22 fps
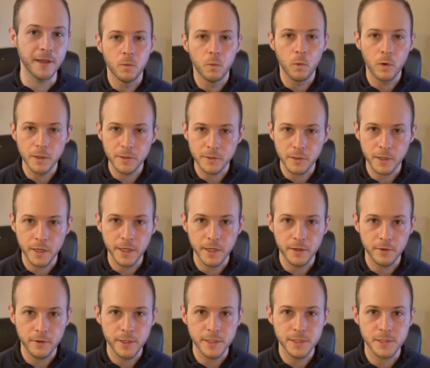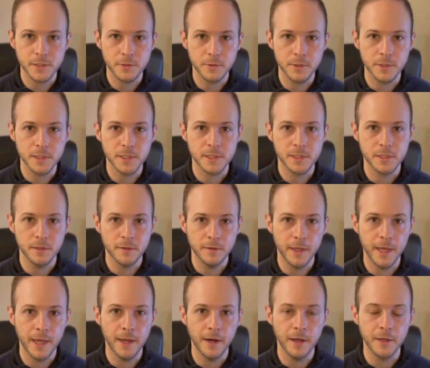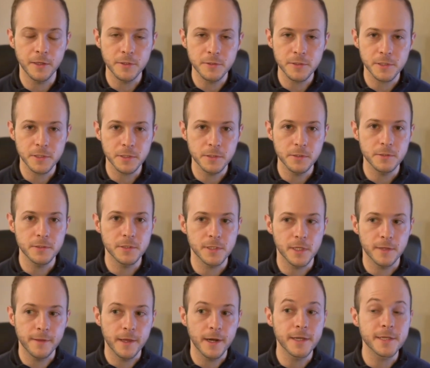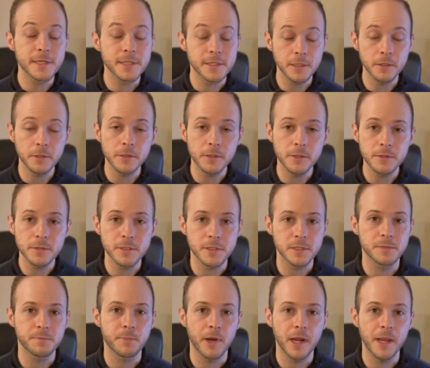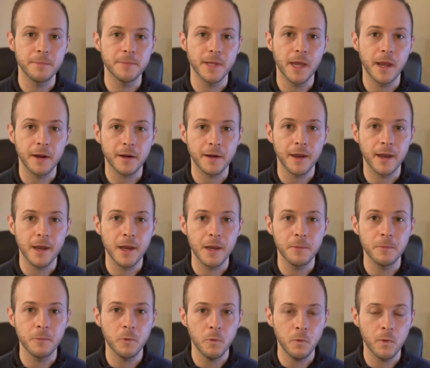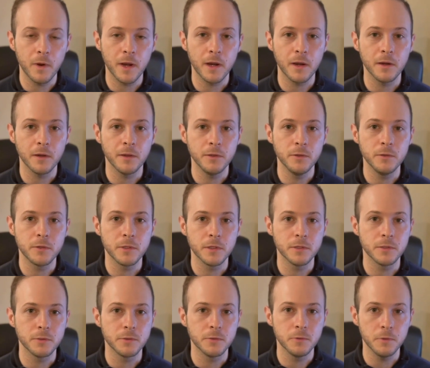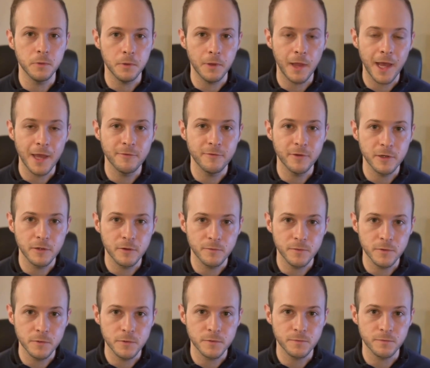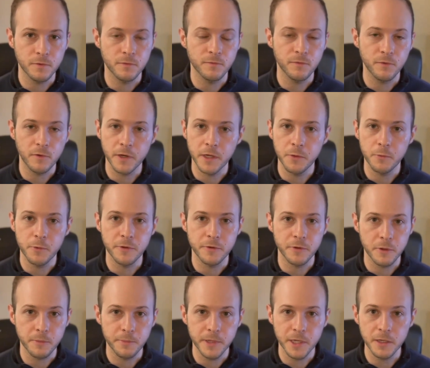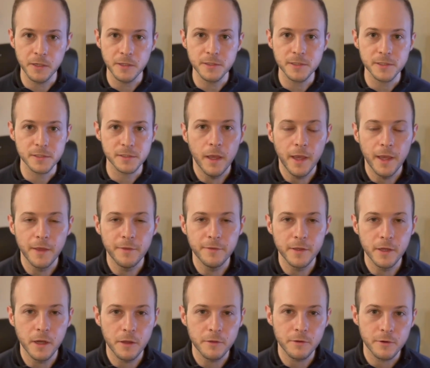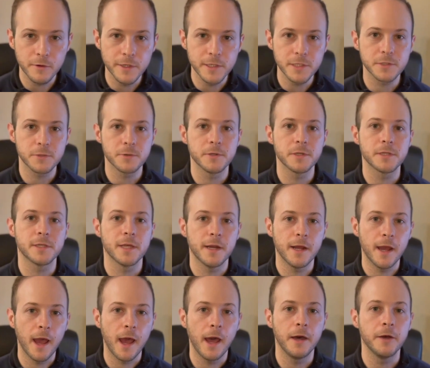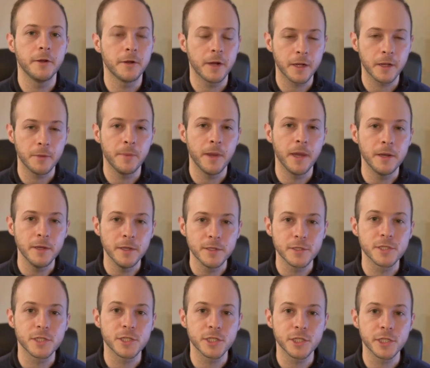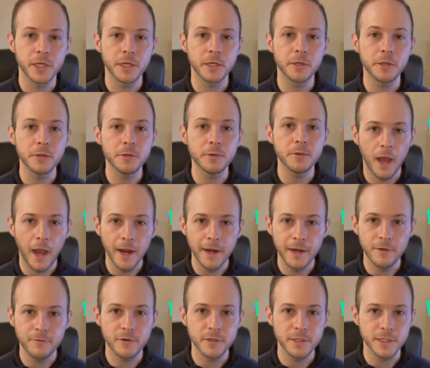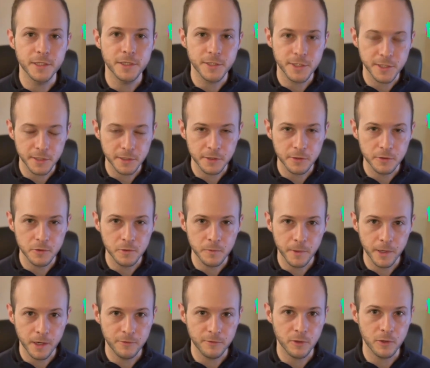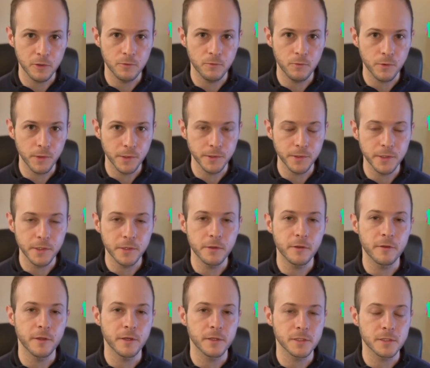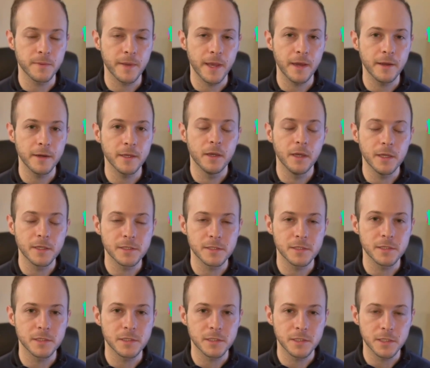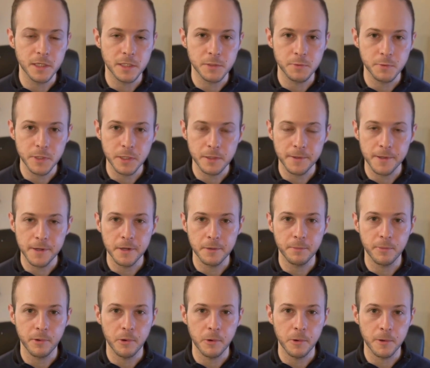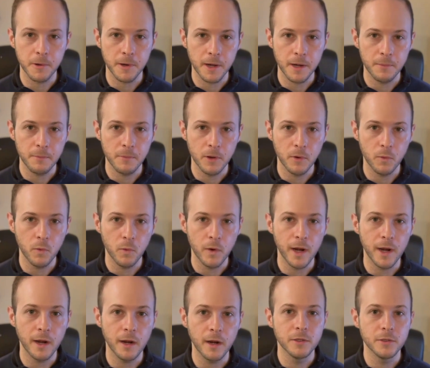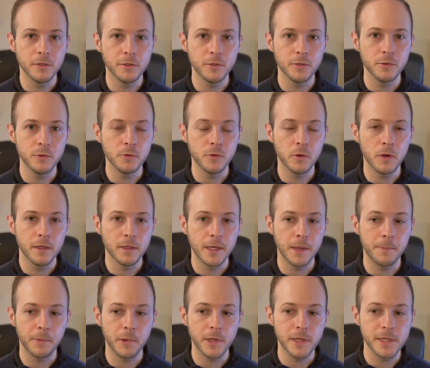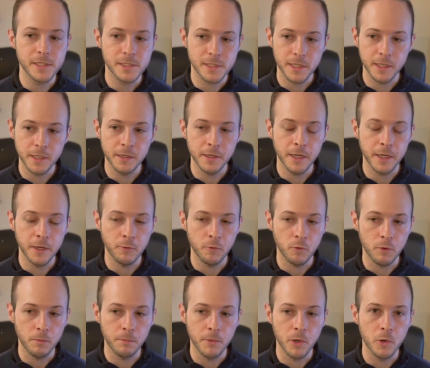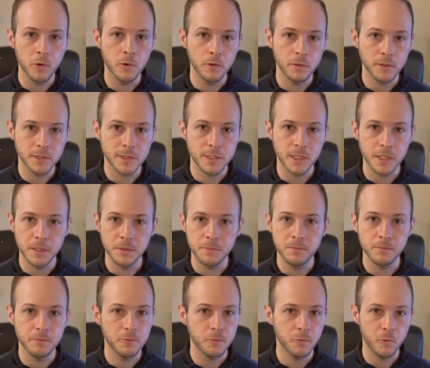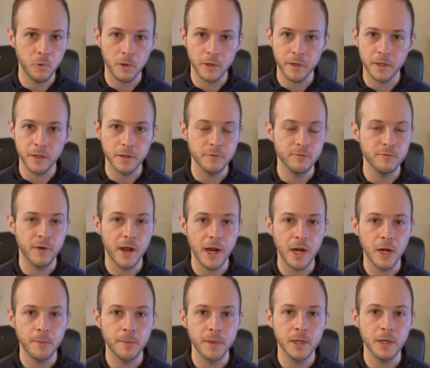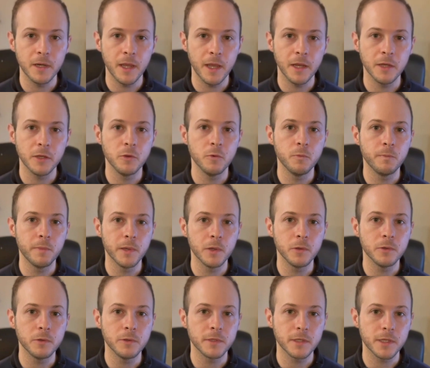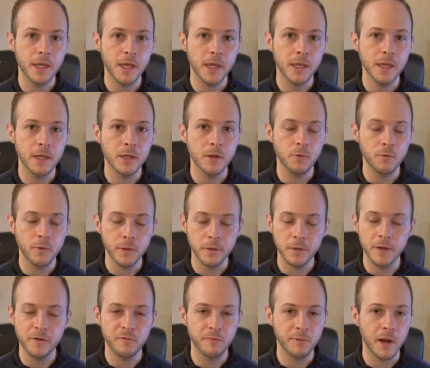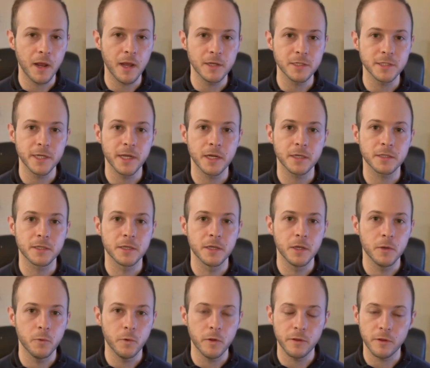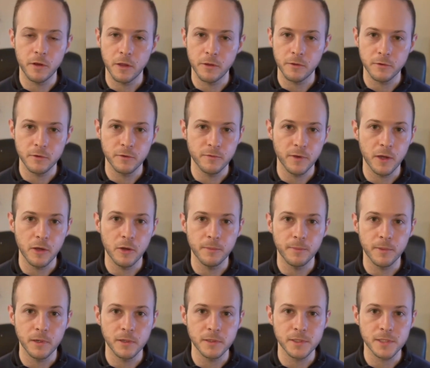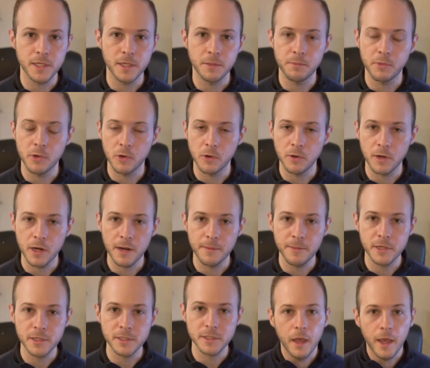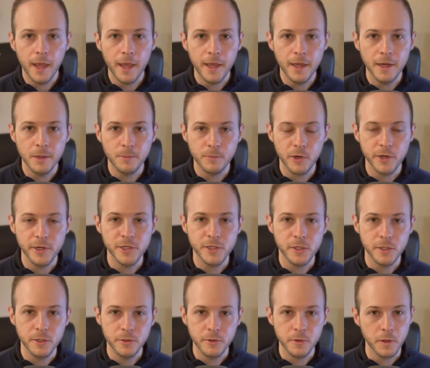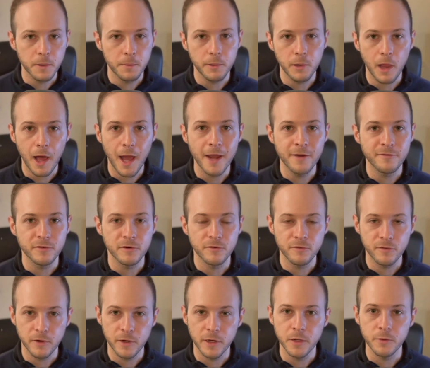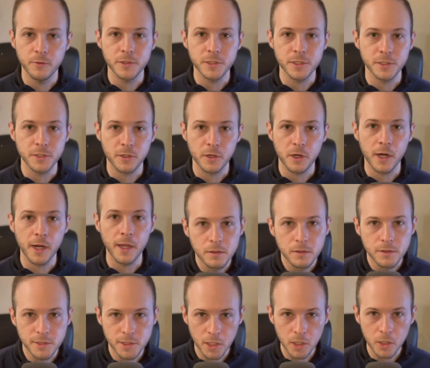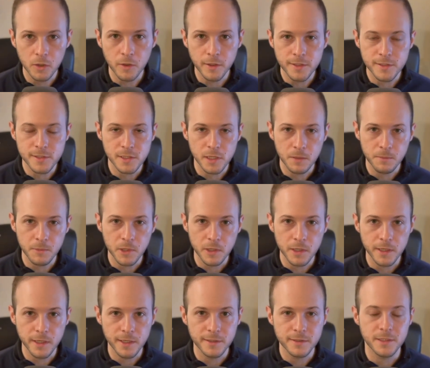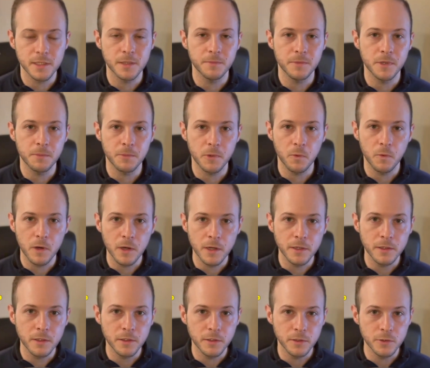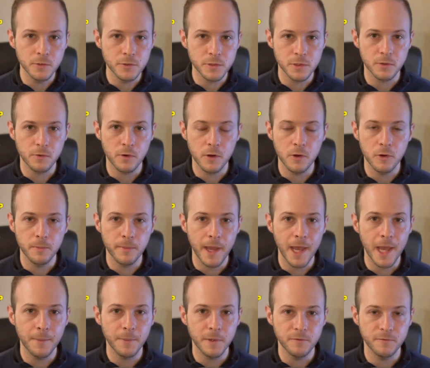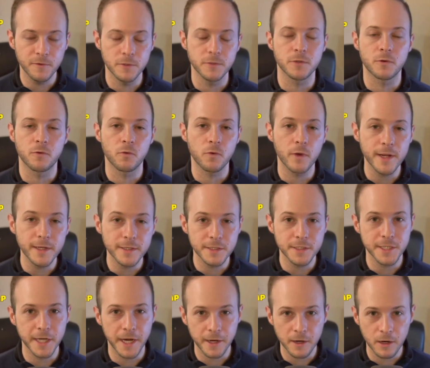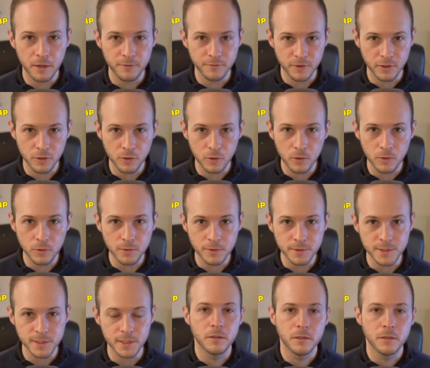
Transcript: One great resource that I used to use and that I still use is Pramp.com, where you can do live interviews for free with your peers. And the other resource that I highly recommend is Chingu. I never did Chingu, but I've heard really good things about it. It's this 6-week-long program where you get placed in a remote team working environment and you build a real-life project with other developers and programmers. And I'm pretty sure you can apply for free, which is great. So in summary, tip number 1, use a roadmap. It feels great to check off your goals.